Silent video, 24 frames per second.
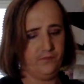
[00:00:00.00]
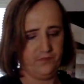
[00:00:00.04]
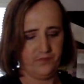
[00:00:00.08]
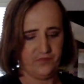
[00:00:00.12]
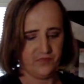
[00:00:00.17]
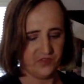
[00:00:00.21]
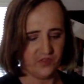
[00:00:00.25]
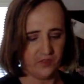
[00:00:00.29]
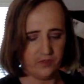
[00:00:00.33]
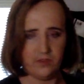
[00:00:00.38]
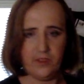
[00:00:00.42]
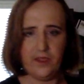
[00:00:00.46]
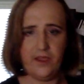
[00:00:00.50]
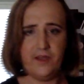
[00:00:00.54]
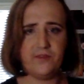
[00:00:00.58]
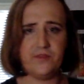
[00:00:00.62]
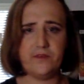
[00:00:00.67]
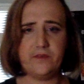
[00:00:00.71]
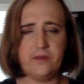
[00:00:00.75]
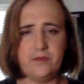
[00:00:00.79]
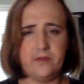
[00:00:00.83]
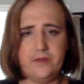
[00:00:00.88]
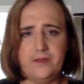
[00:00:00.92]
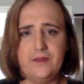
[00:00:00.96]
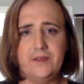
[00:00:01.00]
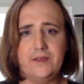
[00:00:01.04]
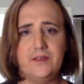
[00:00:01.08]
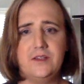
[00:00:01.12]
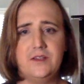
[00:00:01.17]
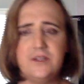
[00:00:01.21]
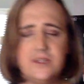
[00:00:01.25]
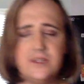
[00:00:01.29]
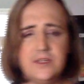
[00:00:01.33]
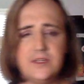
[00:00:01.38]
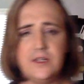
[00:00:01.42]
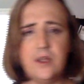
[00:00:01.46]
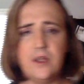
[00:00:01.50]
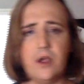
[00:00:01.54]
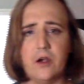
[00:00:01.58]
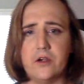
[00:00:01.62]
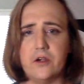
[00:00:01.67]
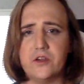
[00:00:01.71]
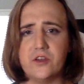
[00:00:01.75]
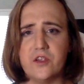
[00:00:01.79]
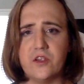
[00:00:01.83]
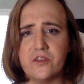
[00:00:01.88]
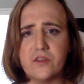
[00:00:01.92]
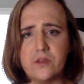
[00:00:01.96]
the left are
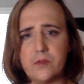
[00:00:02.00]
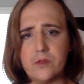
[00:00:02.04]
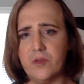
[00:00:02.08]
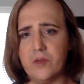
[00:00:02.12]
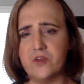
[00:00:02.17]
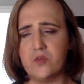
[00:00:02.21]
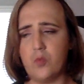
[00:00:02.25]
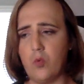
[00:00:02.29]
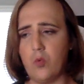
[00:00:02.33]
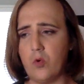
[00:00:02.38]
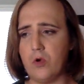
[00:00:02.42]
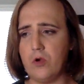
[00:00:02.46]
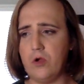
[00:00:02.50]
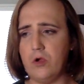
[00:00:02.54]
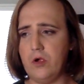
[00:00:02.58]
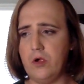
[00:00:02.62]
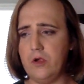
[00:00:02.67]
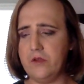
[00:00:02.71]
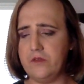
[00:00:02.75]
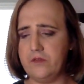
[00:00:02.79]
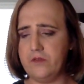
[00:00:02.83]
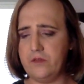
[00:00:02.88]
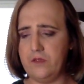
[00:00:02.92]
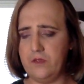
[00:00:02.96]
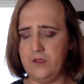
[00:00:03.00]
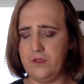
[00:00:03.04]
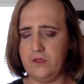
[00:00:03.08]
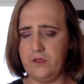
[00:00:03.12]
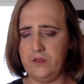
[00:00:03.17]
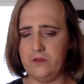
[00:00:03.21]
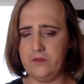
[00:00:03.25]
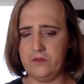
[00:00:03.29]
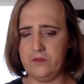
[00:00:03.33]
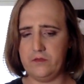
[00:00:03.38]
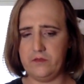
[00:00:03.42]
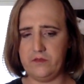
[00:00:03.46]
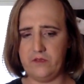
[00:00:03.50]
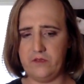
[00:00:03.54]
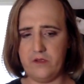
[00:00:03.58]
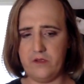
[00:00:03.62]
just as much war hawks as